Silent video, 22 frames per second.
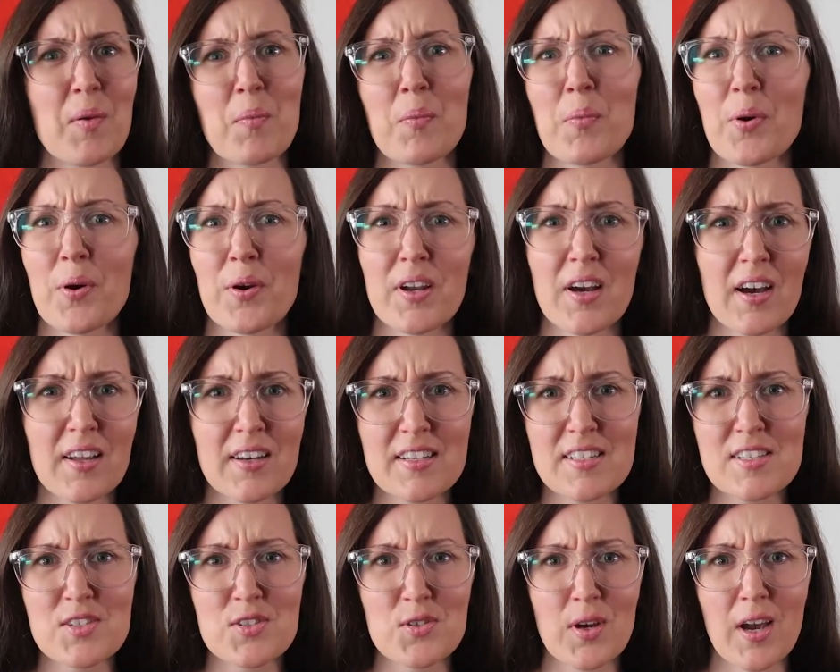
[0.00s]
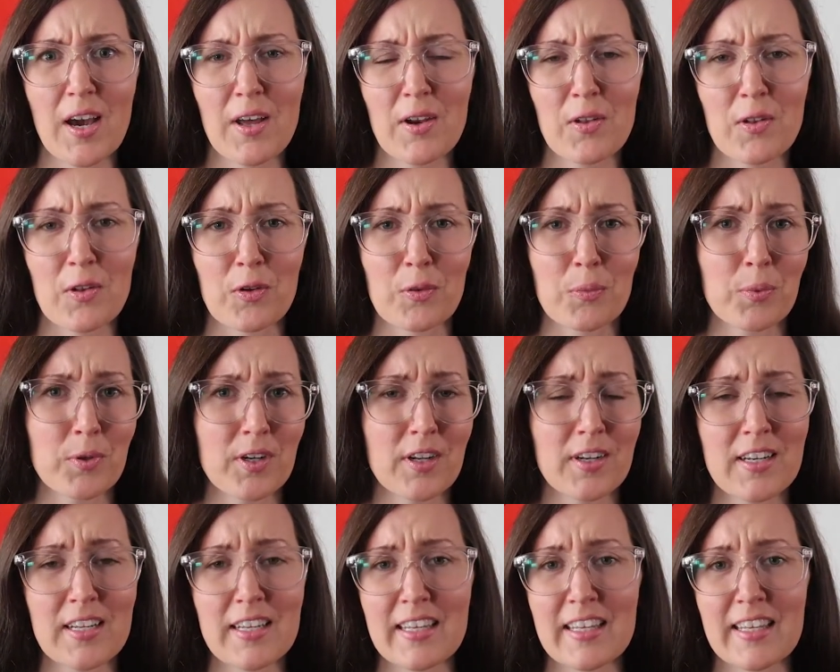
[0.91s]
put on a straddle or put
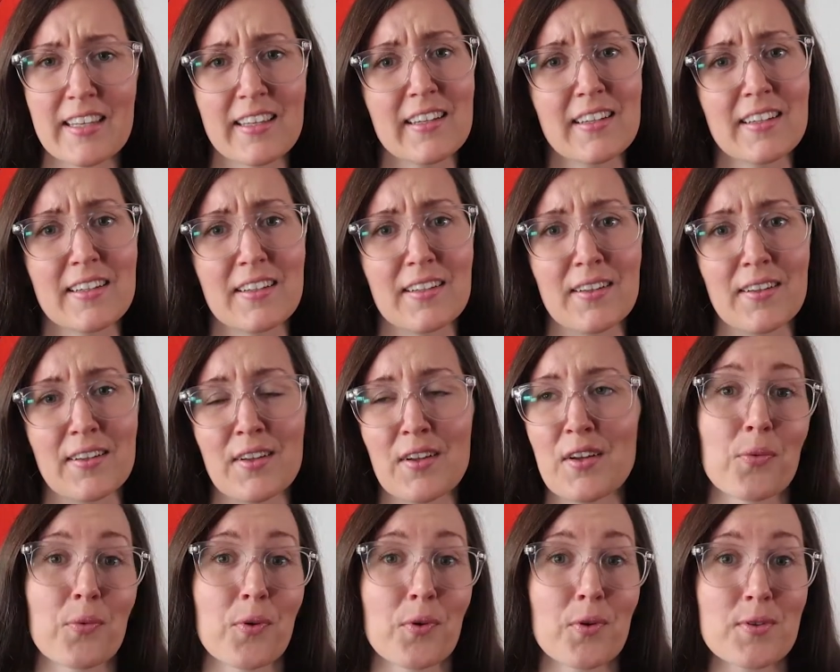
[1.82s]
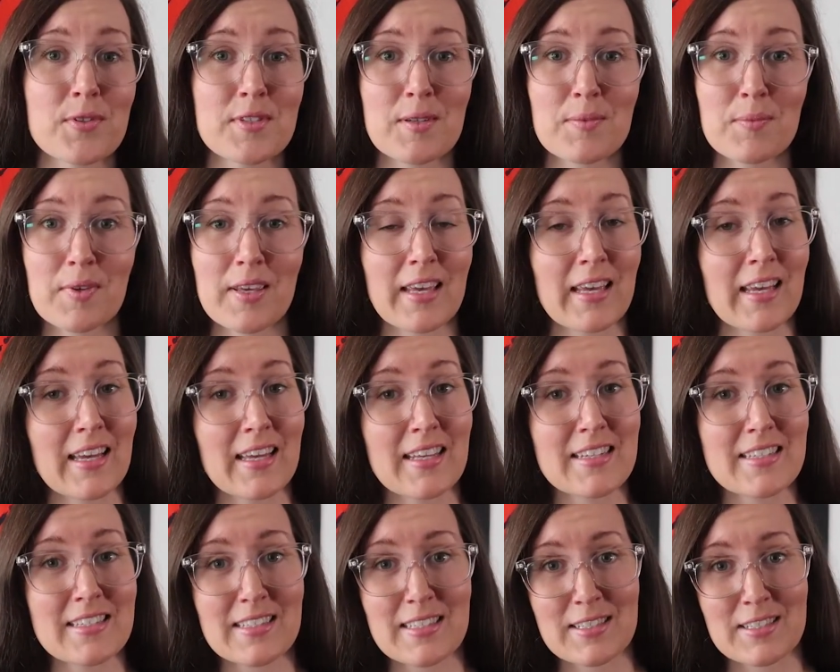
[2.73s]
on a kill. Throw some
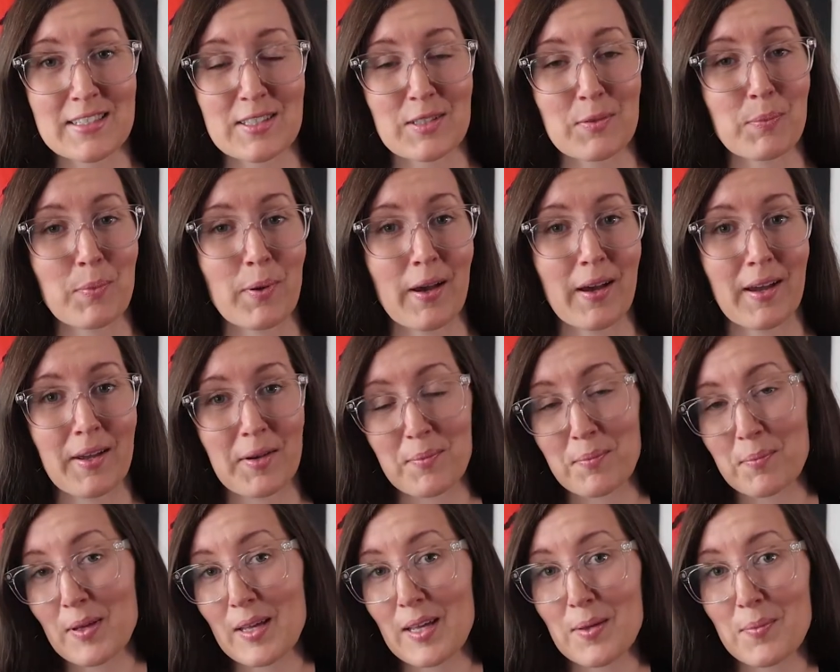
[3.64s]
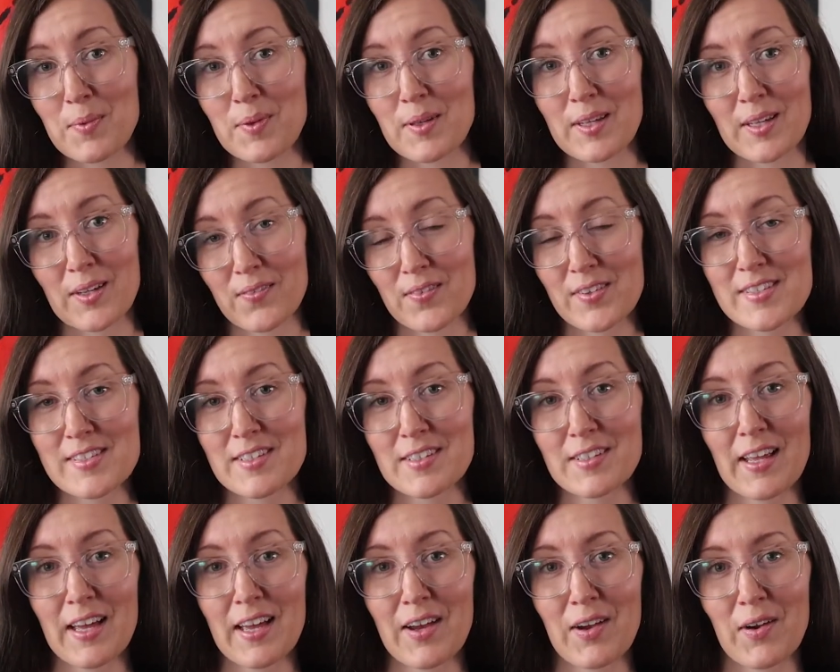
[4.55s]
candy into the pot. Maybe if it's
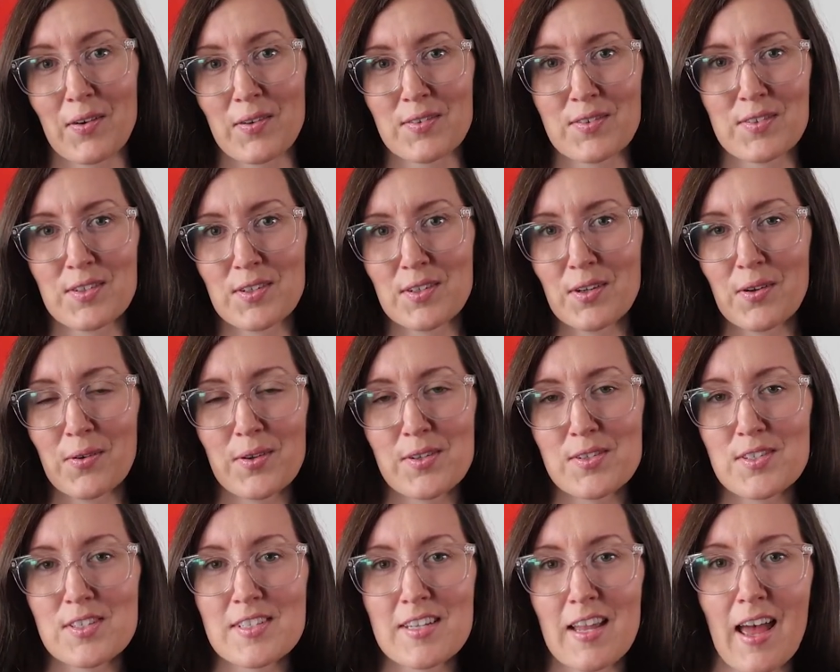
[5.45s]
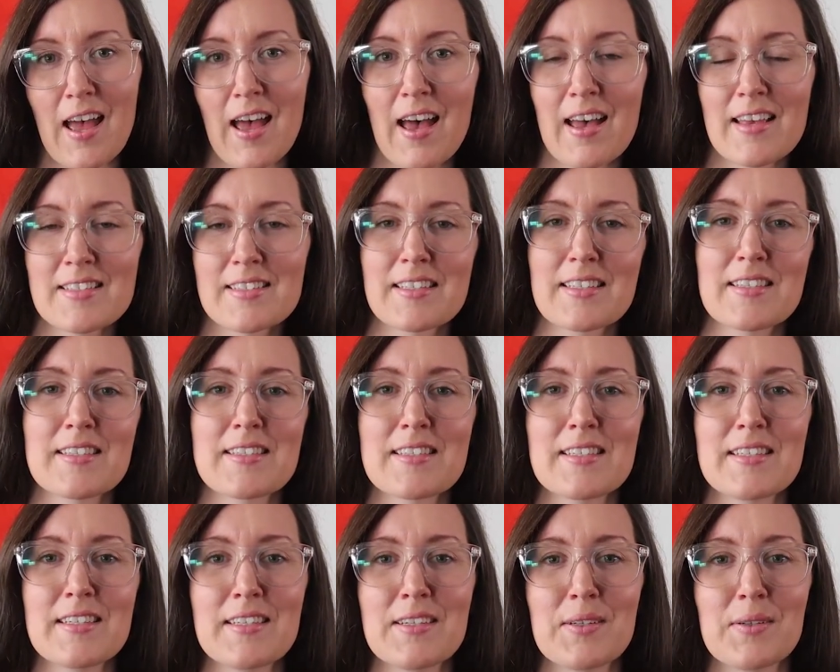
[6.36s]
allowed. You can always just ask and
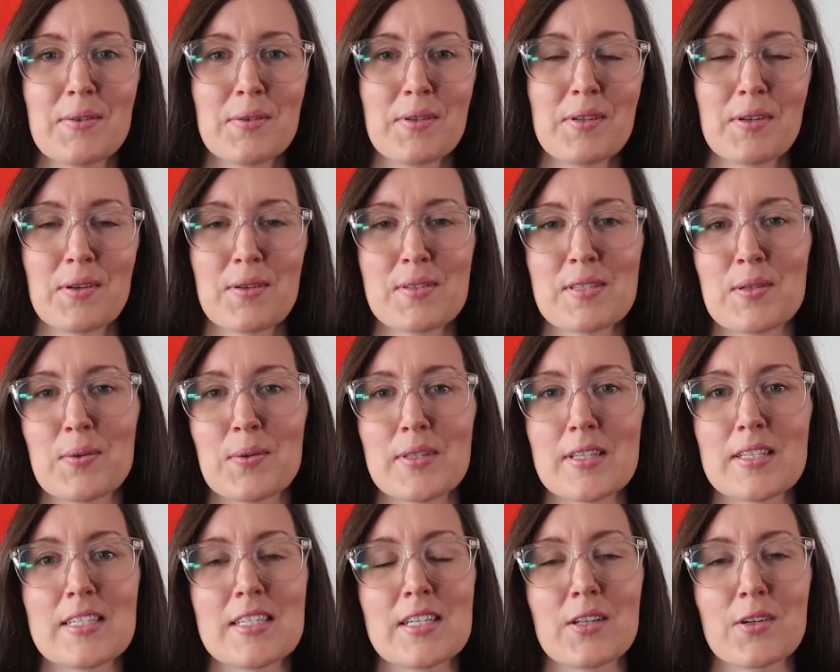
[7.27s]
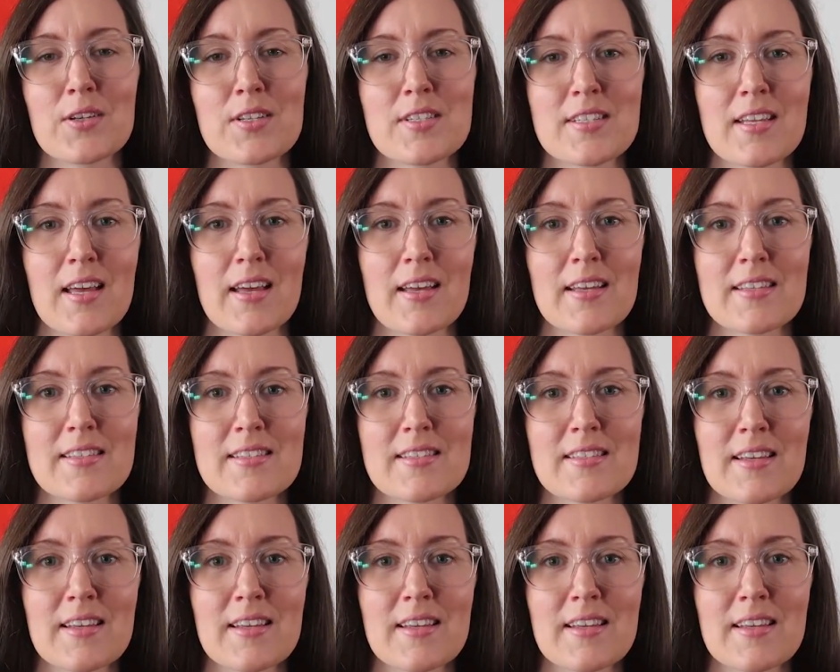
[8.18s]
see what the dealer says.